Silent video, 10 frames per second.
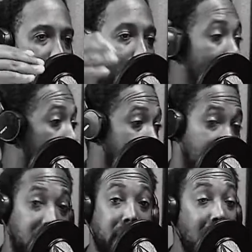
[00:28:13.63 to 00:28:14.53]
because of
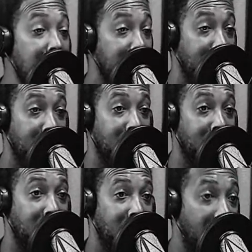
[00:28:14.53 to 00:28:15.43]
the cheating.
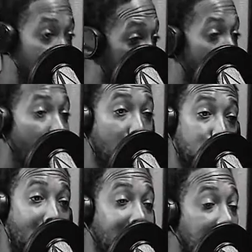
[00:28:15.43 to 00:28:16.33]
It all goes
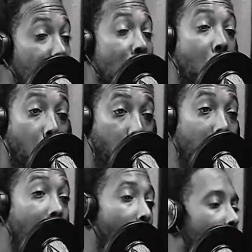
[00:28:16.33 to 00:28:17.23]
back to
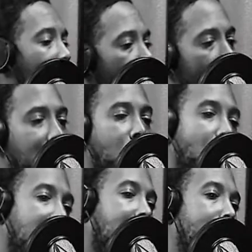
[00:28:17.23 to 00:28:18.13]
what the
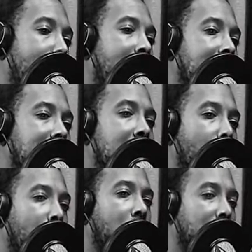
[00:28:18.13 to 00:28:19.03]
fuck Aunt Becky did
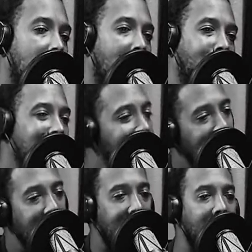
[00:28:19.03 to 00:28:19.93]
with her child. She
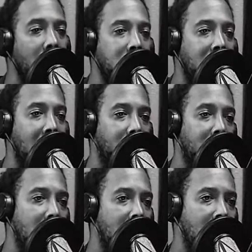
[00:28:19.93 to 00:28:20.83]
cheated to get her child in
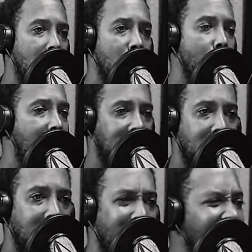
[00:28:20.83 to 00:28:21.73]

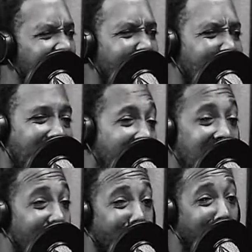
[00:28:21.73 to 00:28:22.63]
USC. And her child was like, I
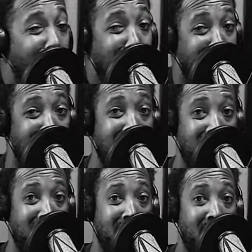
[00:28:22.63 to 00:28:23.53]
didn't want to go there.
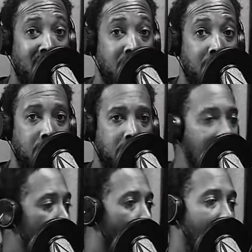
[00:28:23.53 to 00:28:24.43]

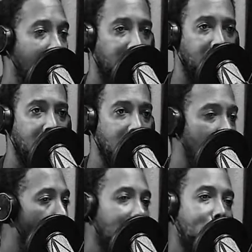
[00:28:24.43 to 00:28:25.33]
That's why. It's
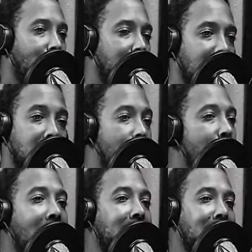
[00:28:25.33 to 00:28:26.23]
all about cheating. If you're
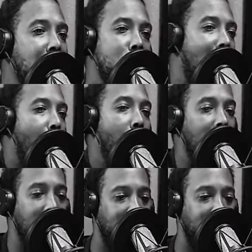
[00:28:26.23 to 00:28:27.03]
not cheating, you're not winning.